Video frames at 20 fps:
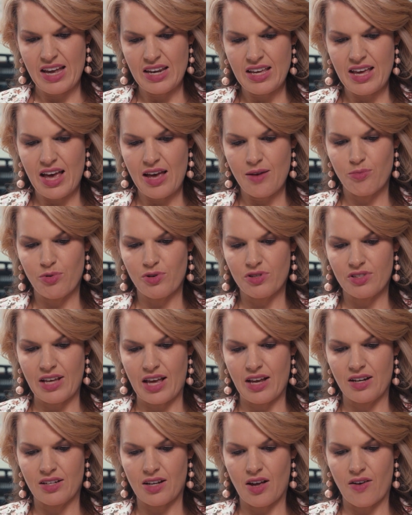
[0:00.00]

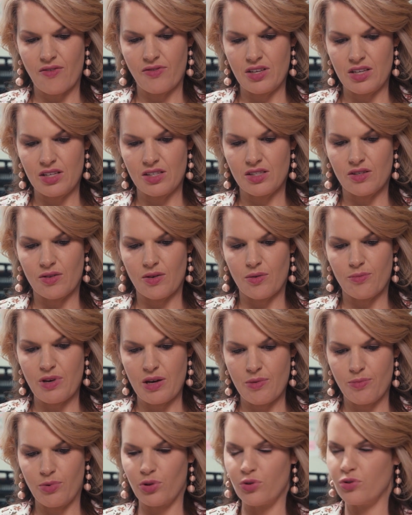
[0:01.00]
88% of these
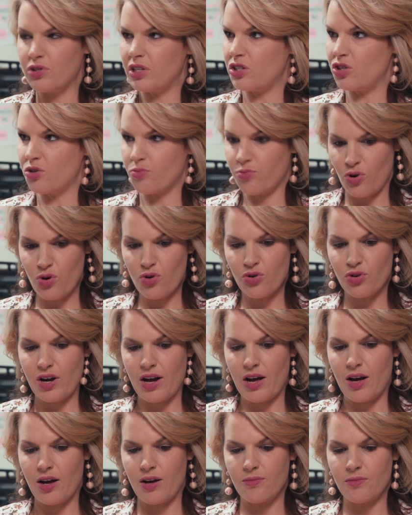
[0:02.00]
people who did your
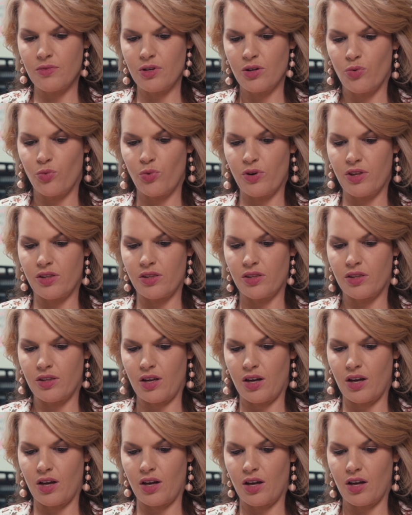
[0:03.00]
program
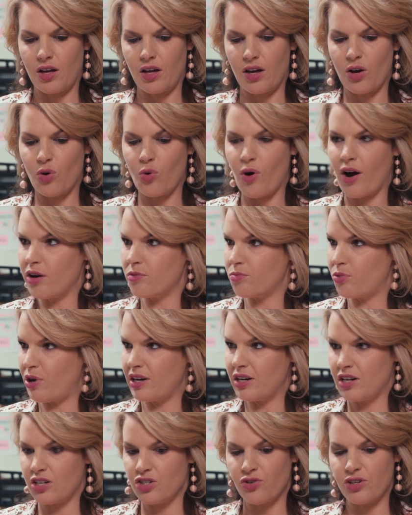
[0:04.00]
with acquired
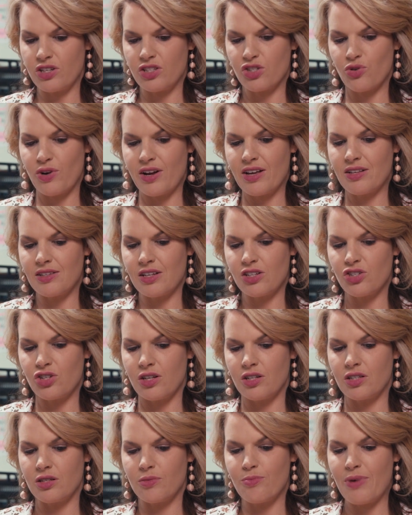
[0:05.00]
brain injuries
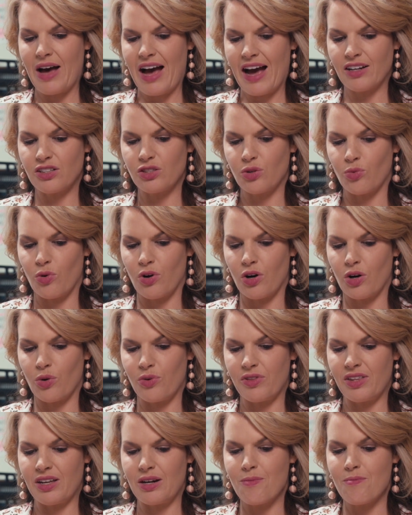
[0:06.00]
transitioned back to
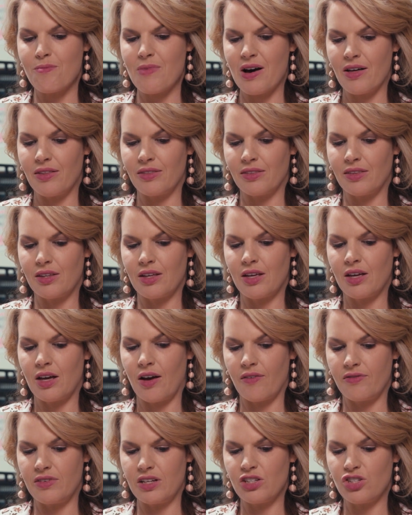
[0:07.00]
work within a month
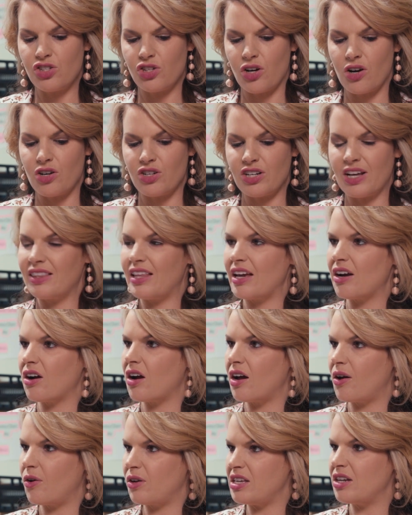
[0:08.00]
of discharge, and
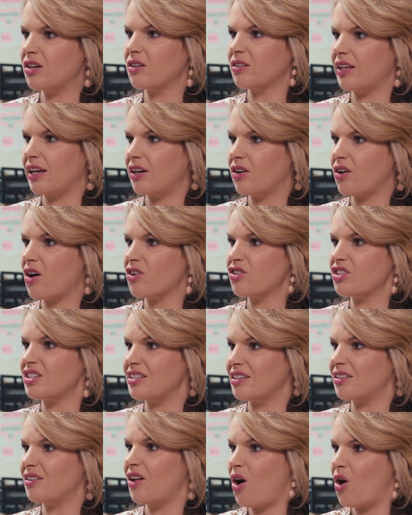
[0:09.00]
they a year later are
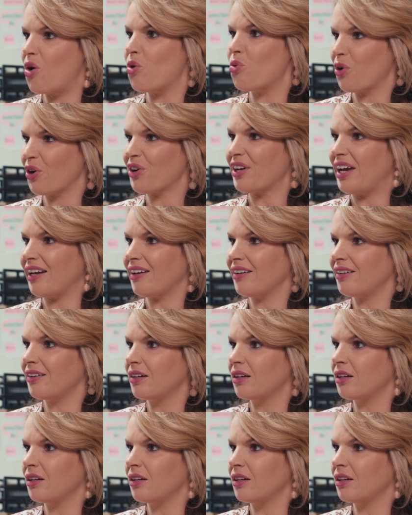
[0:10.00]
still all working.